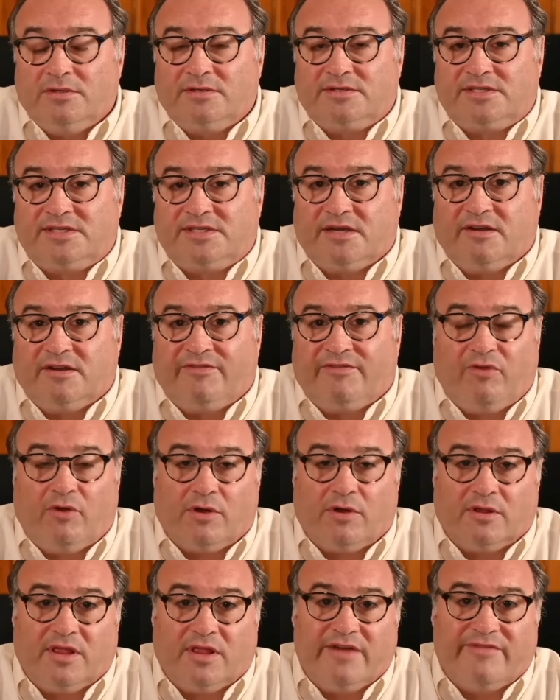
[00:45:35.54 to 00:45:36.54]
single
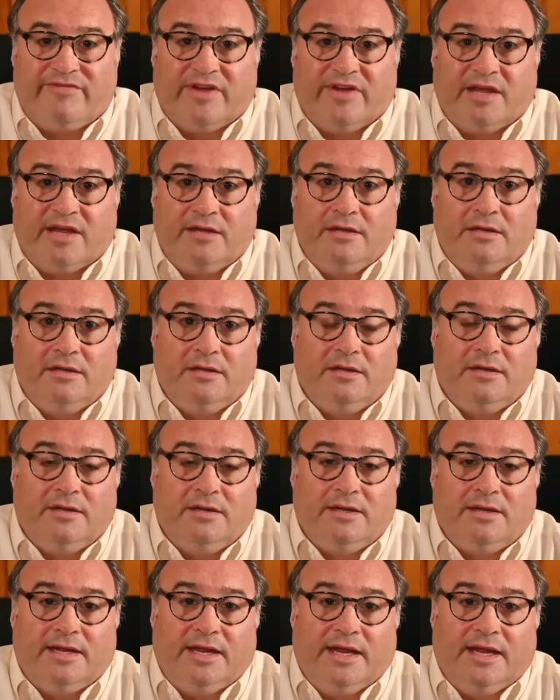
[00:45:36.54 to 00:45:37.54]
floor living
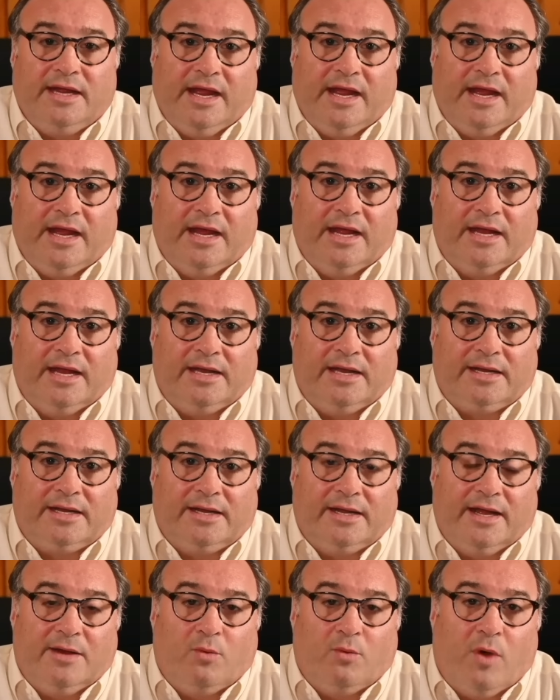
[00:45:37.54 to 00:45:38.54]
and
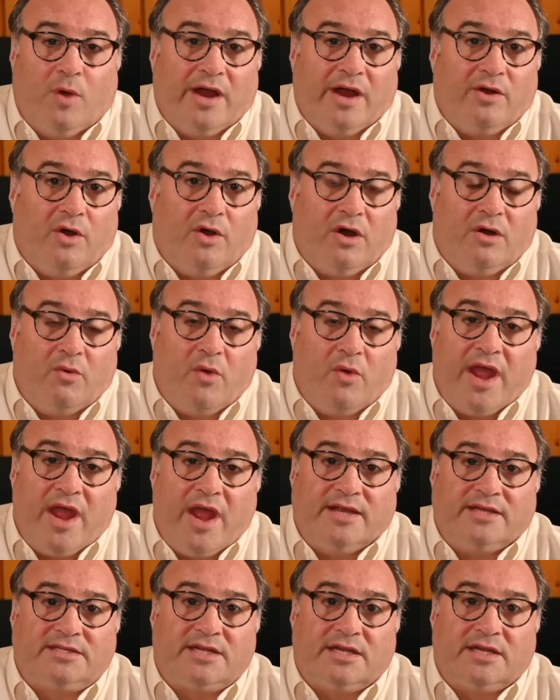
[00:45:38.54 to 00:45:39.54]
uh, wide
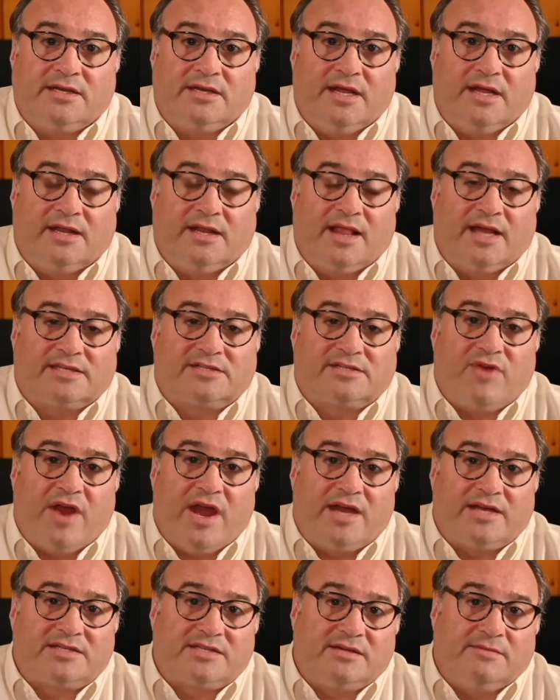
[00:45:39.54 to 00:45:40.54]
hallways and, and less
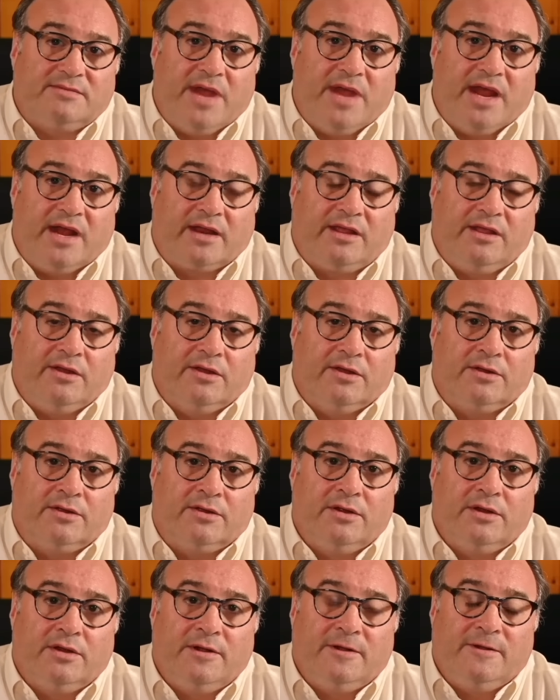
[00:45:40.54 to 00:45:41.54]
grass to
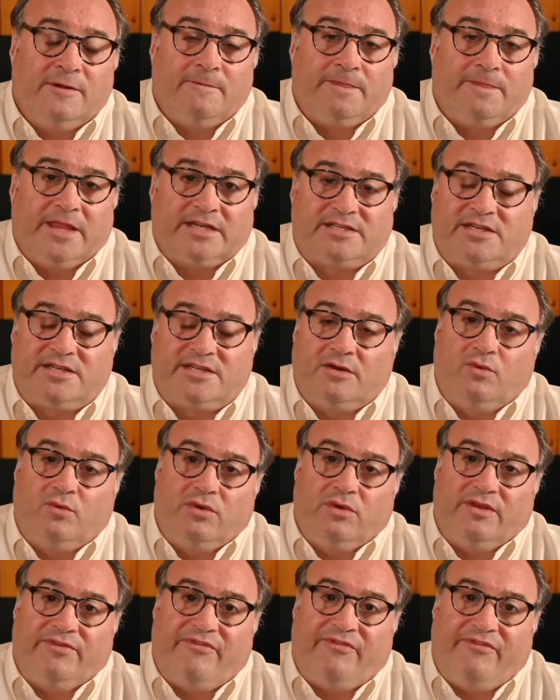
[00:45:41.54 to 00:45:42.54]
manicure, they still
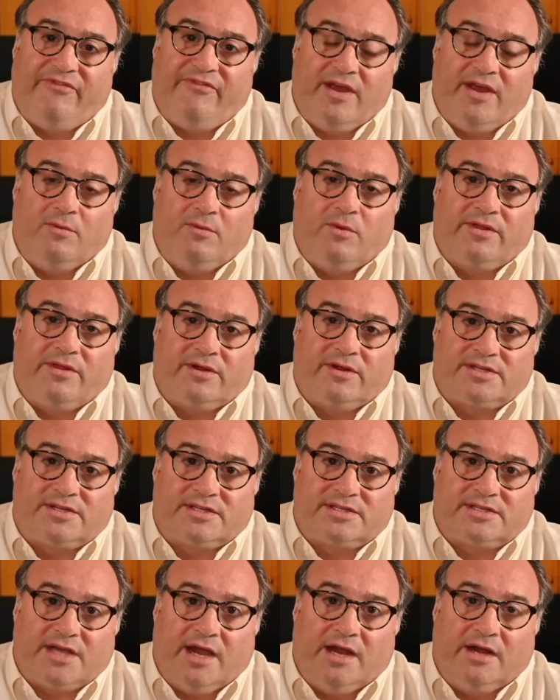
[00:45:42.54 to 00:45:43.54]
wouldn't fit with our
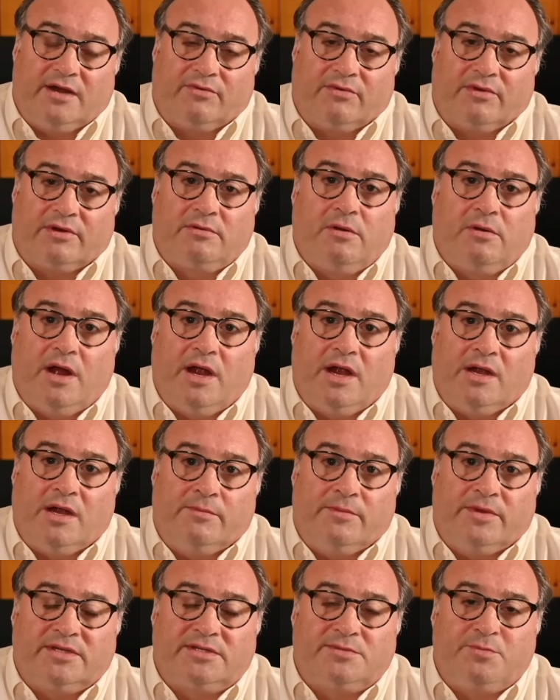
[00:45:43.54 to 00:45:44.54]
societal
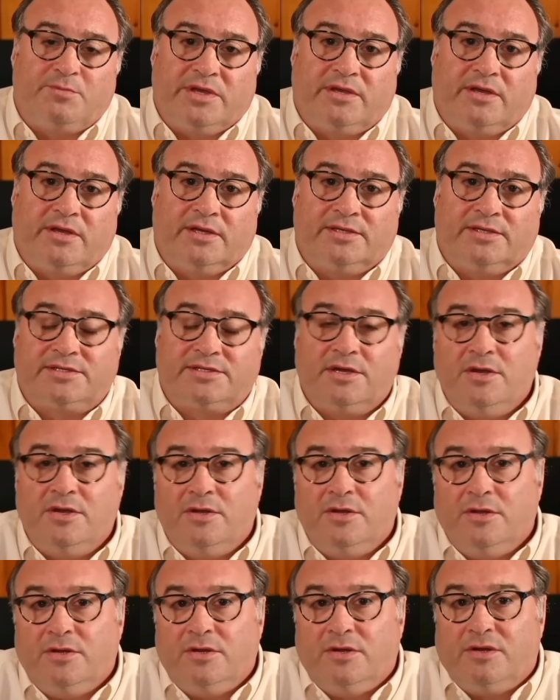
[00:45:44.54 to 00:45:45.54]
requirements because
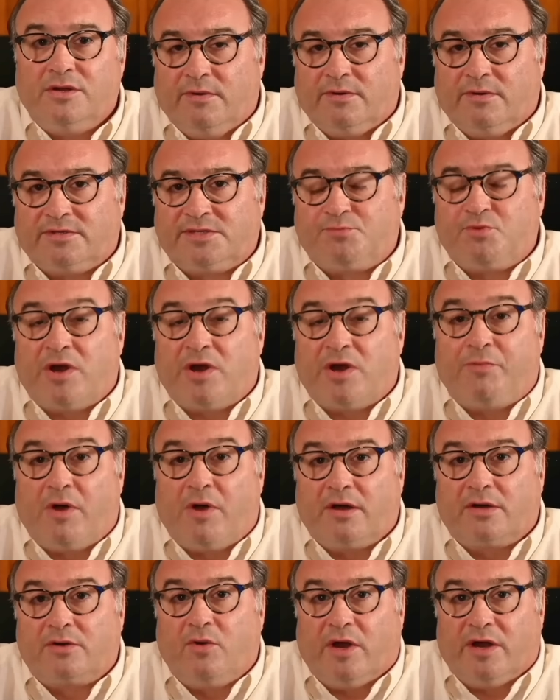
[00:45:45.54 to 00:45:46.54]
they're spread
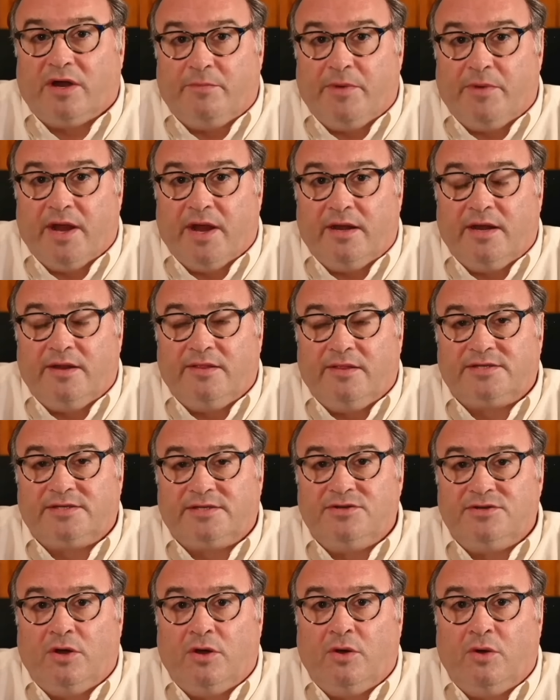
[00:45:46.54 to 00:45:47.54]
apart quite a bit, and
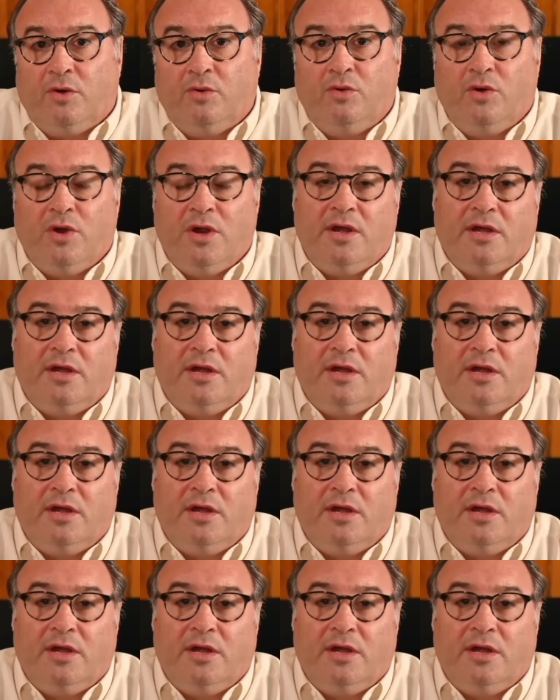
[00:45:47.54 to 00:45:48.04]
there's no